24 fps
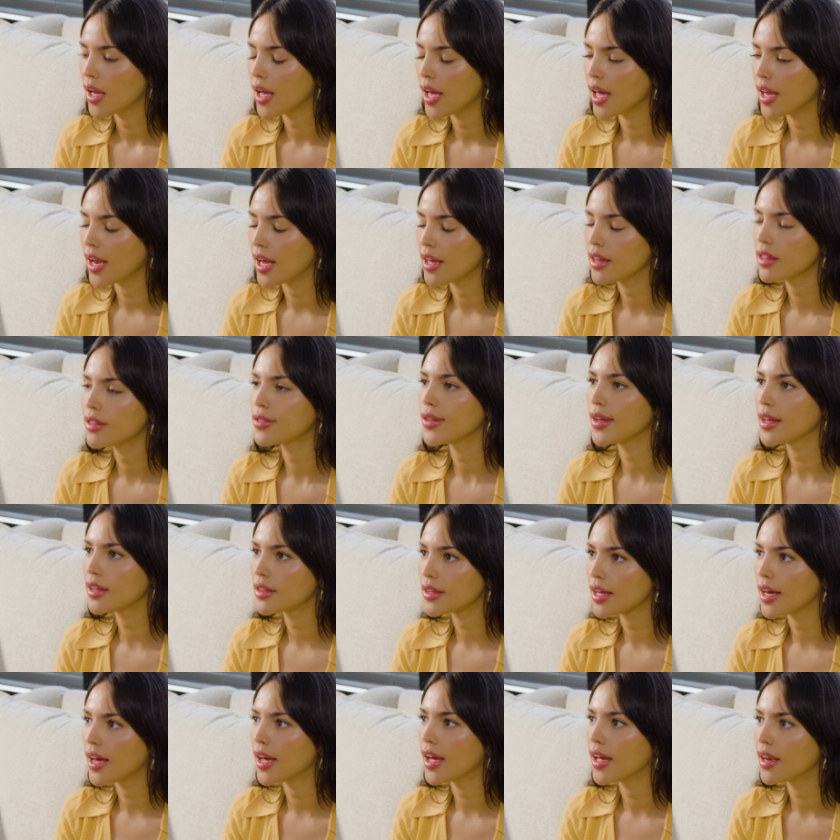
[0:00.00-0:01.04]
and i think
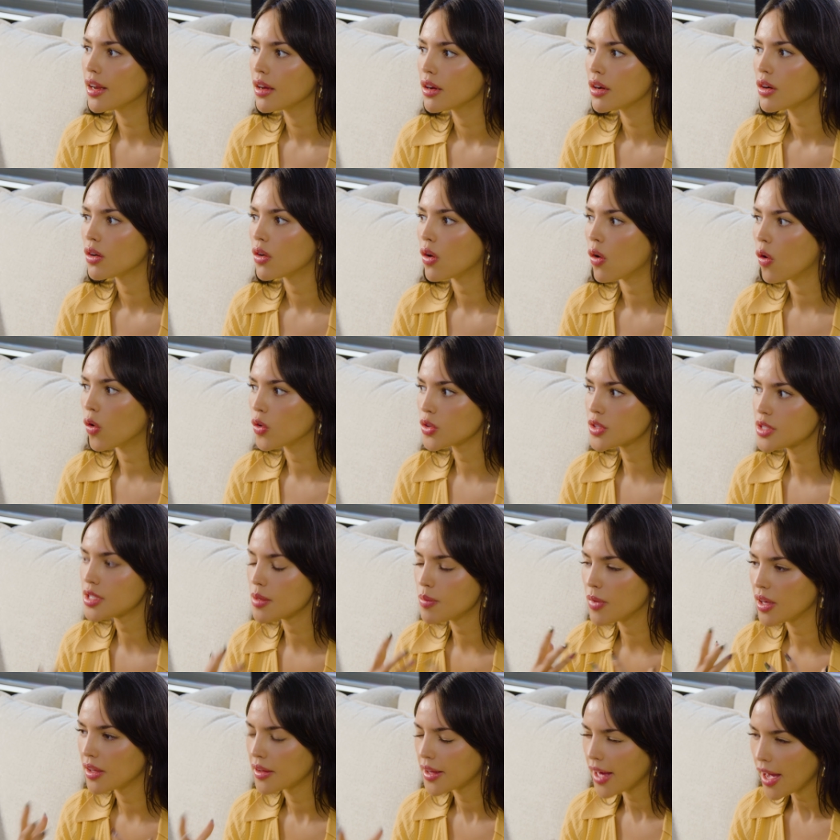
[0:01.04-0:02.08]
that
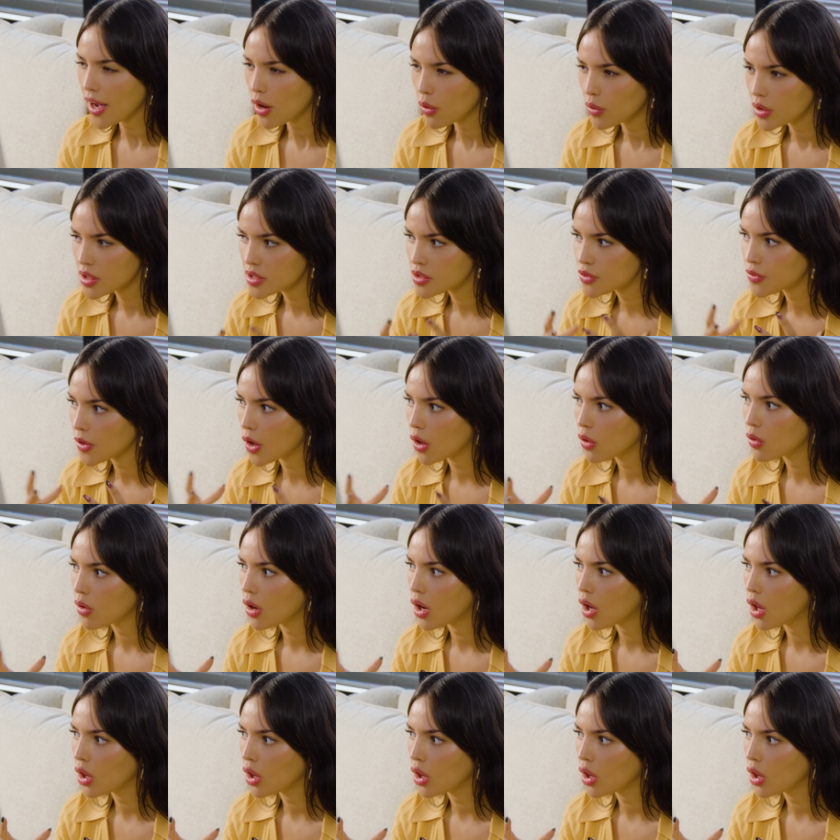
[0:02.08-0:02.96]
ultimately i always felt